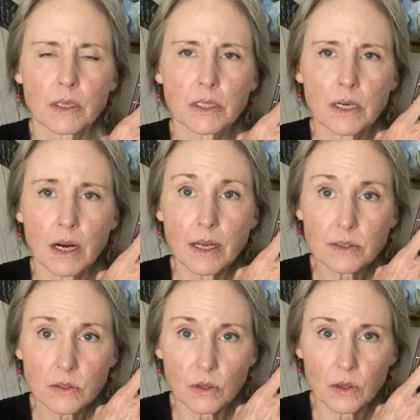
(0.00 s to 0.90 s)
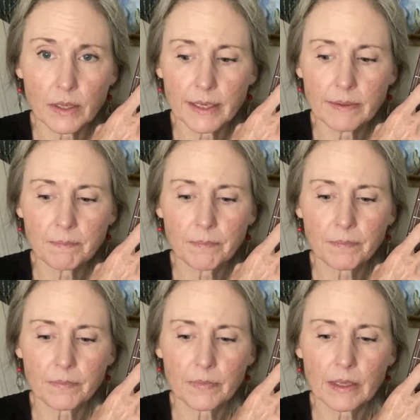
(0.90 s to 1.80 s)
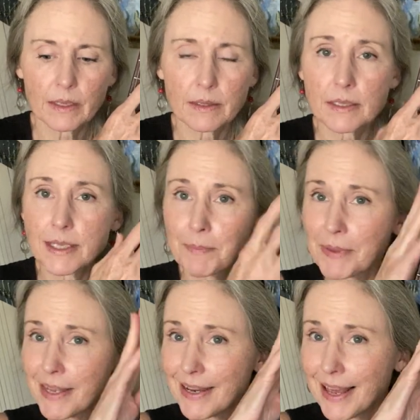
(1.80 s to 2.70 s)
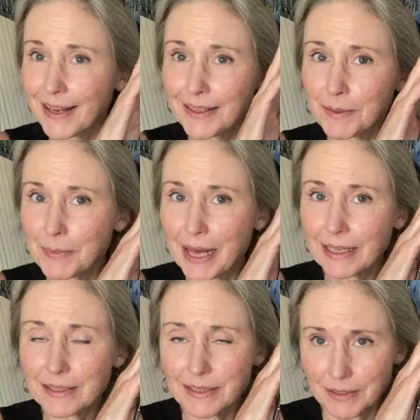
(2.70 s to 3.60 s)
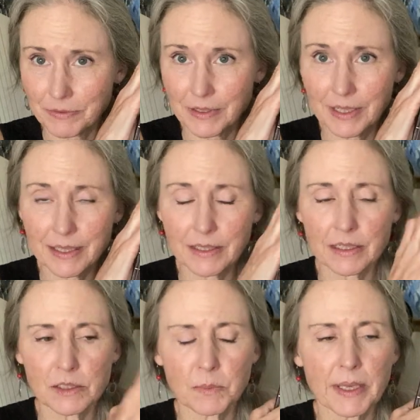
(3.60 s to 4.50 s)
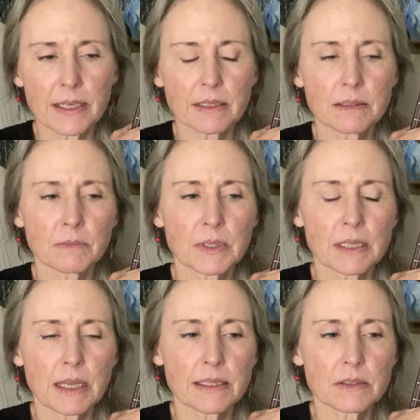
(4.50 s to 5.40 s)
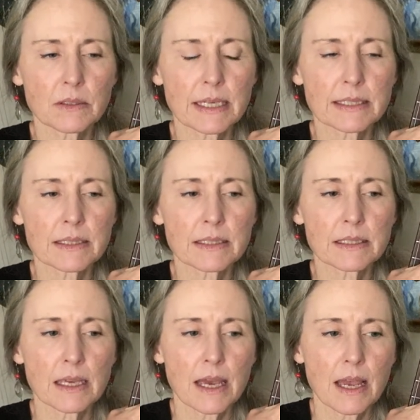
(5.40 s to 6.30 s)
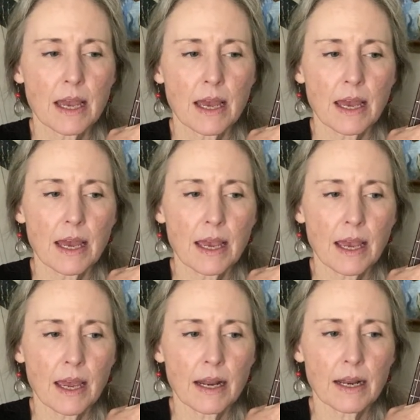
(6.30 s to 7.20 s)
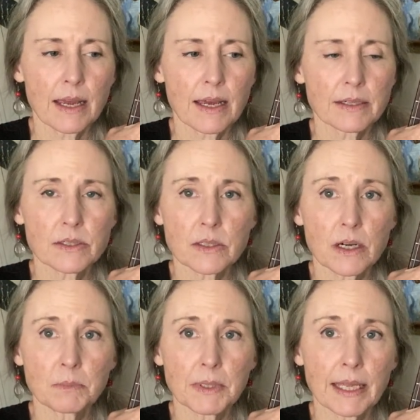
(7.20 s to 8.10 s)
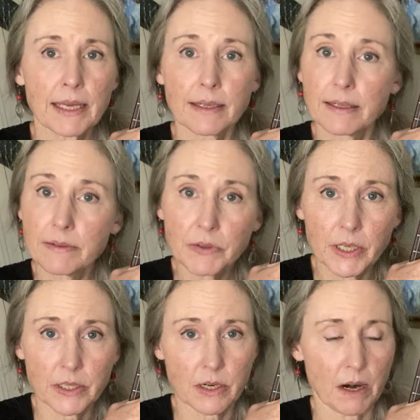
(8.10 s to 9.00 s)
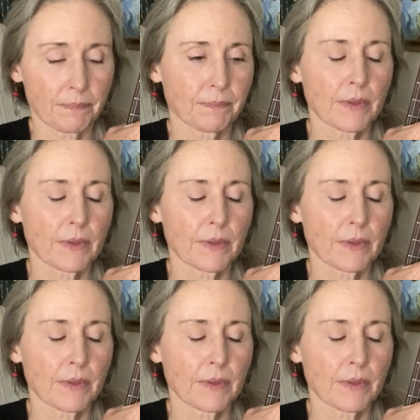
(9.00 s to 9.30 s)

guitar got stolen. The shape of the neck on the back is different, as I explained in one of the last two lessons. And I had to start playing a different guitar.